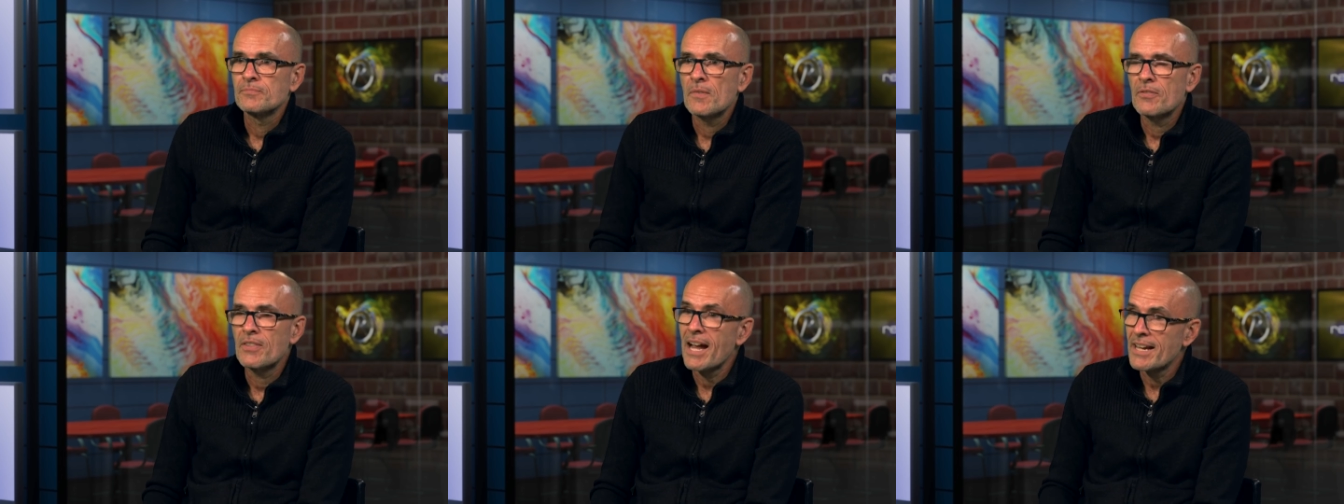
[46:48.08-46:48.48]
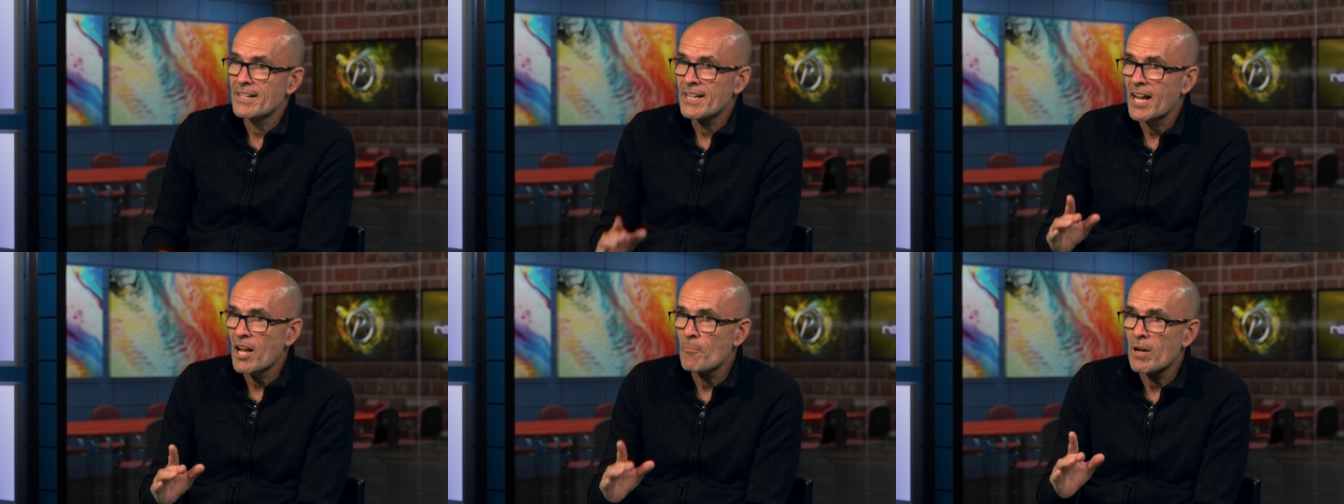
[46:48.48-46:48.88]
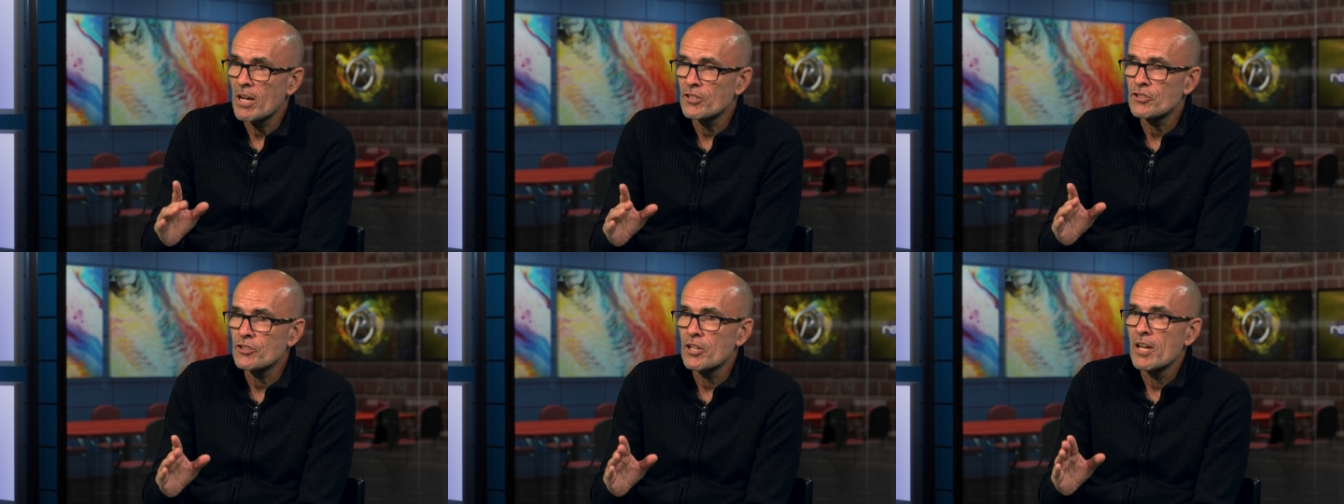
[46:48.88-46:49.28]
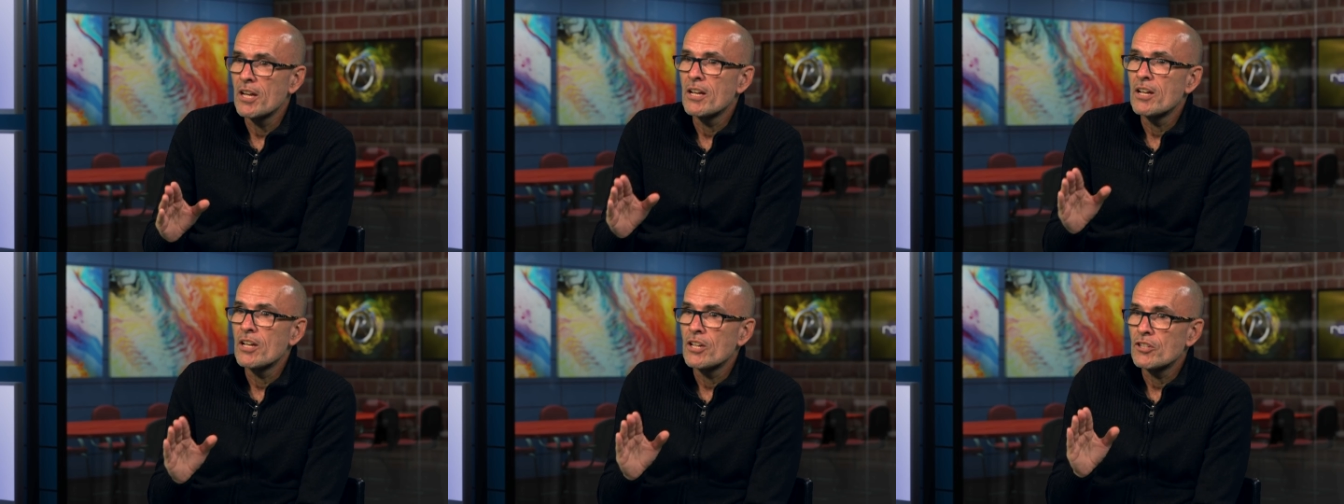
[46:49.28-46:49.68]
That is how much
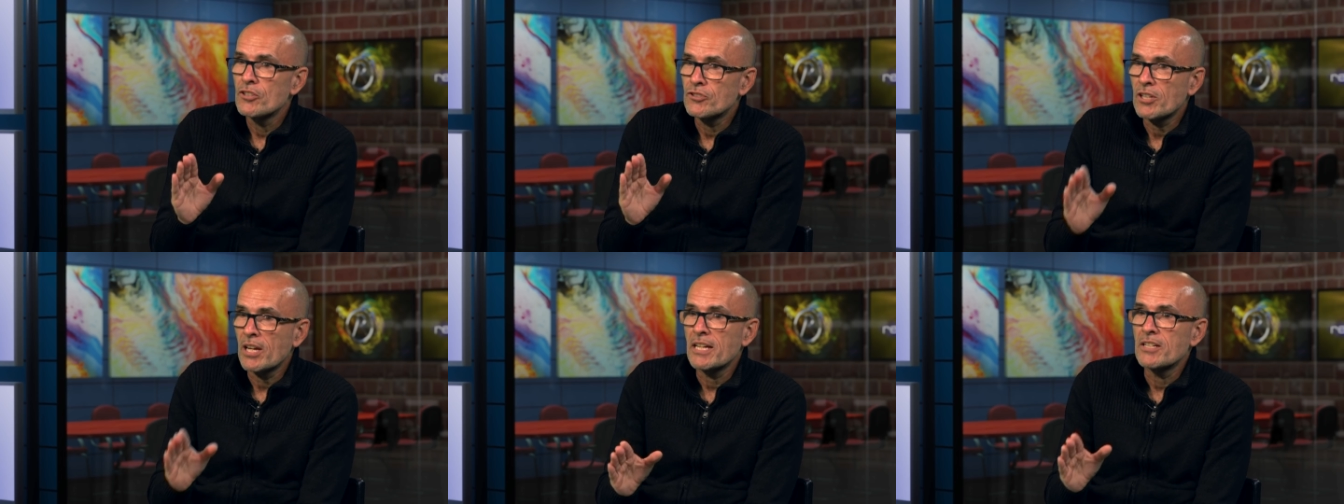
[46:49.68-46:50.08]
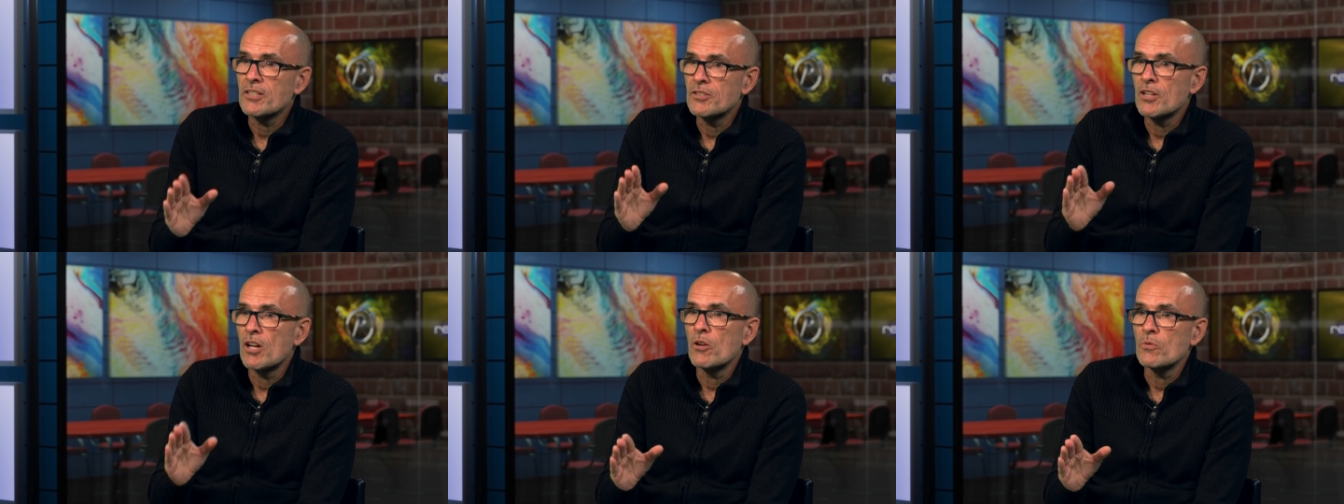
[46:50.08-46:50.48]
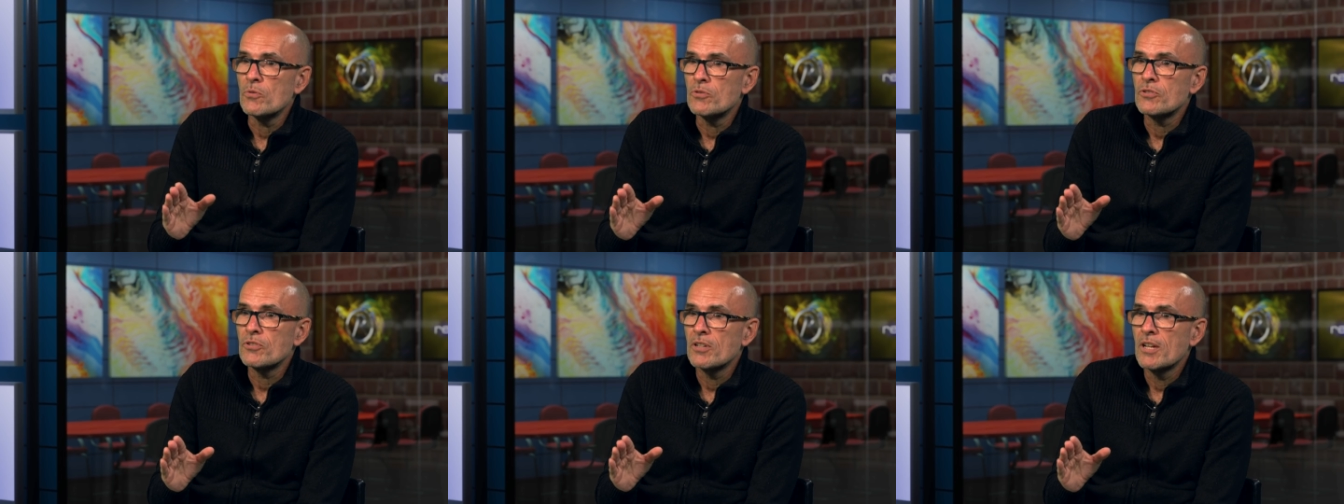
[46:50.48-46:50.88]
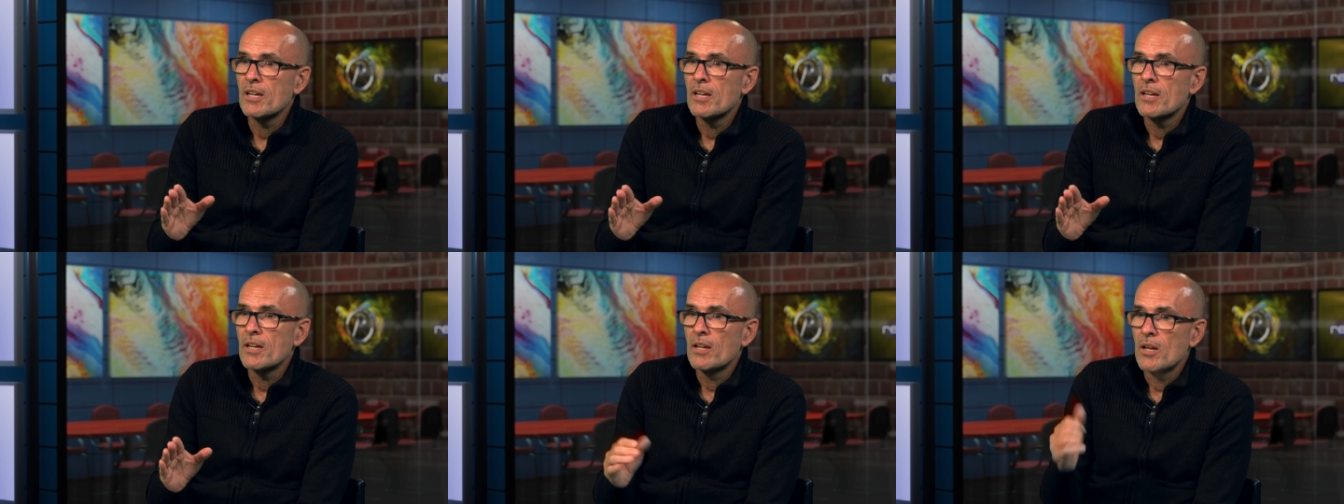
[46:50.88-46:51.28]
Satan knows
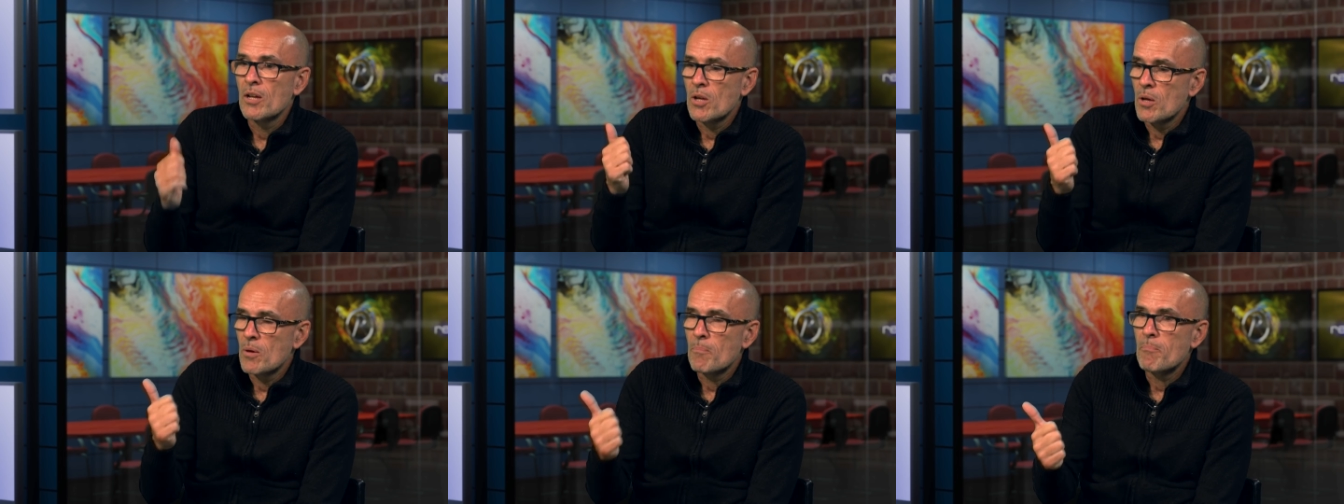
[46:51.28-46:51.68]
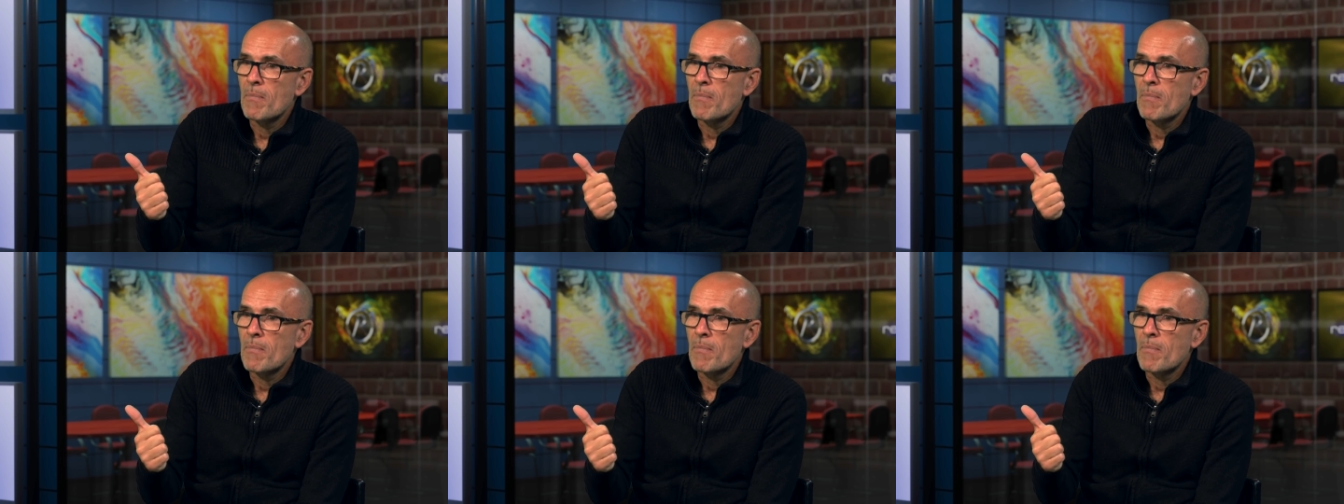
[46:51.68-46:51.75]
mm.